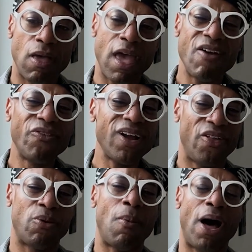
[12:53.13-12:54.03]
every
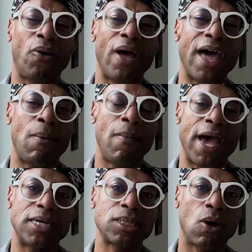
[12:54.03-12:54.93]
other model had a
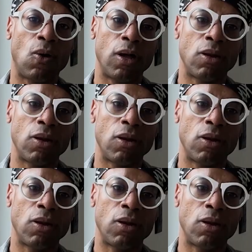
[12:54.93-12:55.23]
mask on,